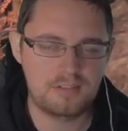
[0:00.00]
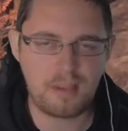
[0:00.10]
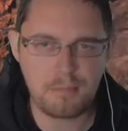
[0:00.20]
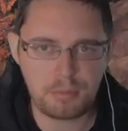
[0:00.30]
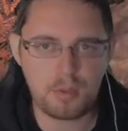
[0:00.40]

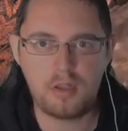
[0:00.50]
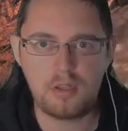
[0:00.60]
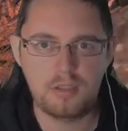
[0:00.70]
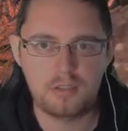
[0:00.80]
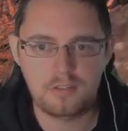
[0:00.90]

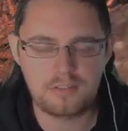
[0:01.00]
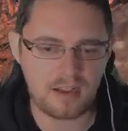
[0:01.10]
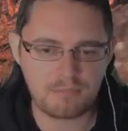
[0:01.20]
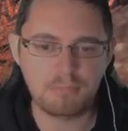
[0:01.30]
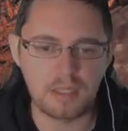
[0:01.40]
Templar
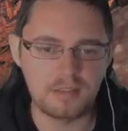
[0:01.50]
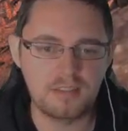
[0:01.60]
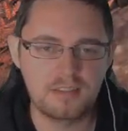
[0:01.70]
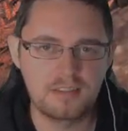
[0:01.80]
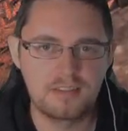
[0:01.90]
tank
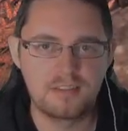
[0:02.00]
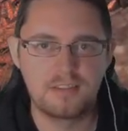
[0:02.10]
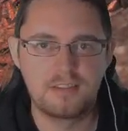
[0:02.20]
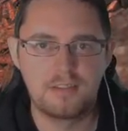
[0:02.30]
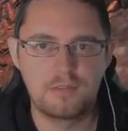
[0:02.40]
build
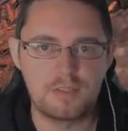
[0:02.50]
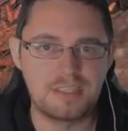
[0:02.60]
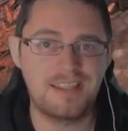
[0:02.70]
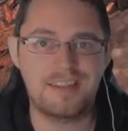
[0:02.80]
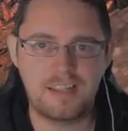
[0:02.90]
for
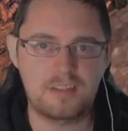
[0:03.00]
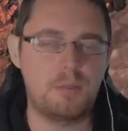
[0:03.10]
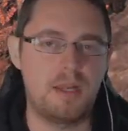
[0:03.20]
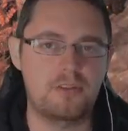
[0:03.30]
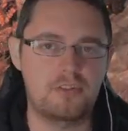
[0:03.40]
the Deadlands
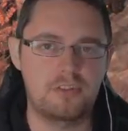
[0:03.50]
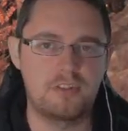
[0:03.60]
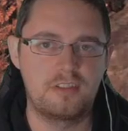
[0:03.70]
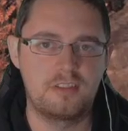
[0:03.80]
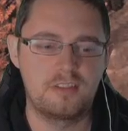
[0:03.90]
patch.
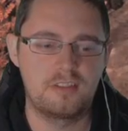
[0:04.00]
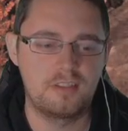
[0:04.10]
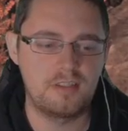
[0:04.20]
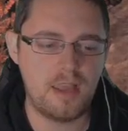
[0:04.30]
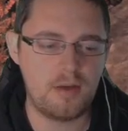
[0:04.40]

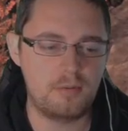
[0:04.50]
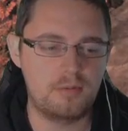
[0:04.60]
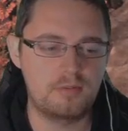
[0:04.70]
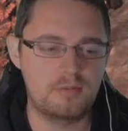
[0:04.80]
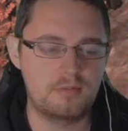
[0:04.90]
Now,
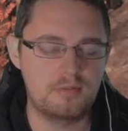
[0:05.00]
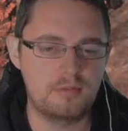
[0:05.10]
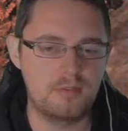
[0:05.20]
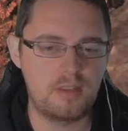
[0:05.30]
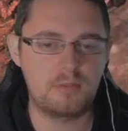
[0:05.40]

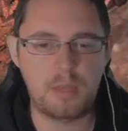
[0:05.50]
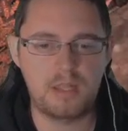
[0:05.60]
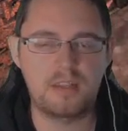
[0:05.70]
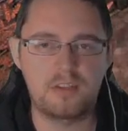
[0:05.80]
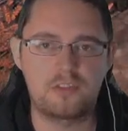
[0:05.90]
this
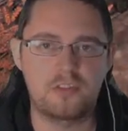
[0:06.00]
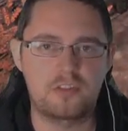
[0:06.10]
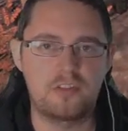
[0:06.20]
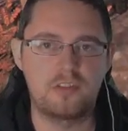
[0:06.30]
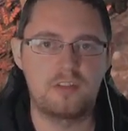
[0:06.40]
build is
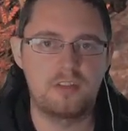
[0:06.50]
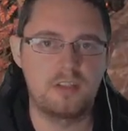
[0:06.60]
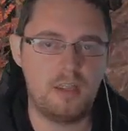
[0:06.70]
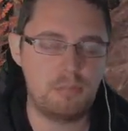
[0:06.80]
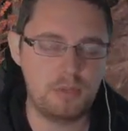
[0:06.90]
just
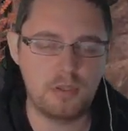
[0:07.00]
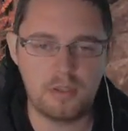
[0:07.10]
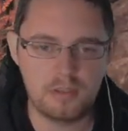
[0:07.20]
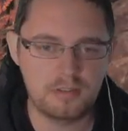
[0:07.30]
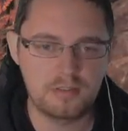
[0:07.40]
a
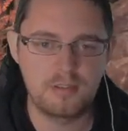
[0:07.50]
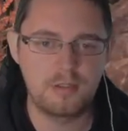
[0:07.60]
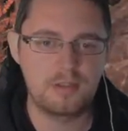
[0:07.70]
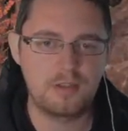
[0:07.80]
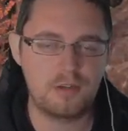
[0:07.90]
pure
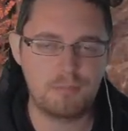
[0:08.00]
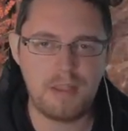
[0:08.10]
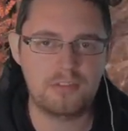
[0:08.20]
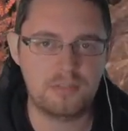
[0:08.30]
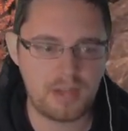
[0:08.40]
kind of
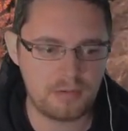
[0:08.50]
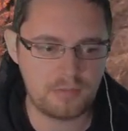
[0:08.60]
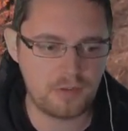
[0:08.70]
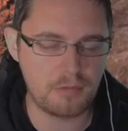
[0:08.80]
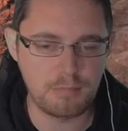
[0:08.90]
mess
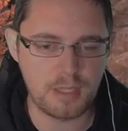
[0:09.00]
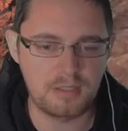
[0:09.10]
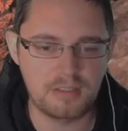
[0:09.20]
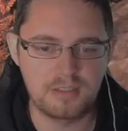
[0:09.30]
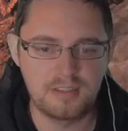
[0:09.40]
around fun
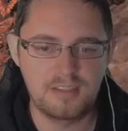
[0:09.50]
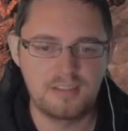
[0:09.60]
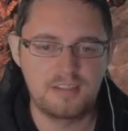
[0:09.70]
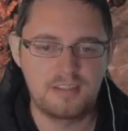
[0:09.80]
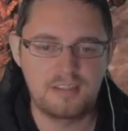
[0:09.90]
build
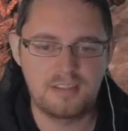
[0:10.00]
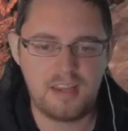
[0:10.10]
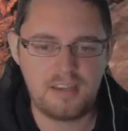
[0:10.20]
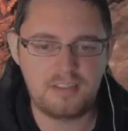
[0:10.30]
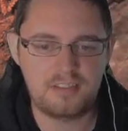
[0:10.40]

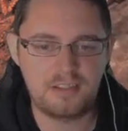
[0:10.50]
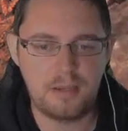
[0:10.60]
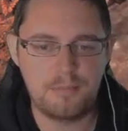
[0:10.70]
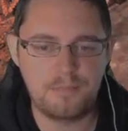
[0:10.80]
that is